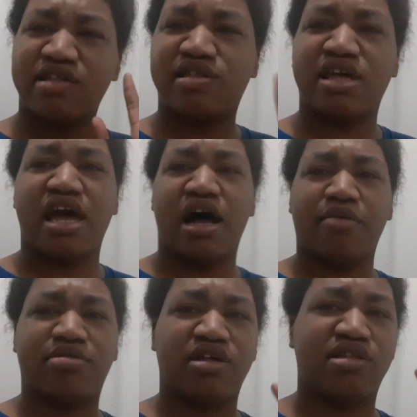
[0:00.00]
skit
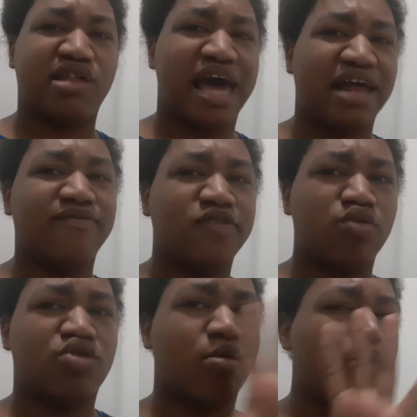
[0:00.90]
up to 10
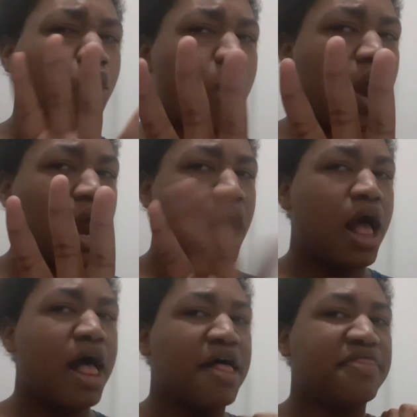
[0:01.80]
views or more,
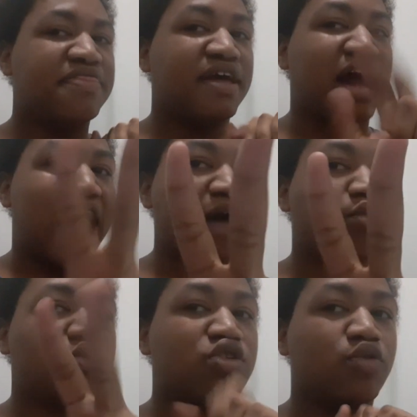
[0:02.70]
then I
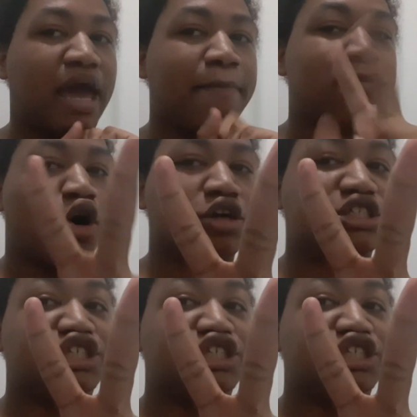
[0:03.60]
will do a part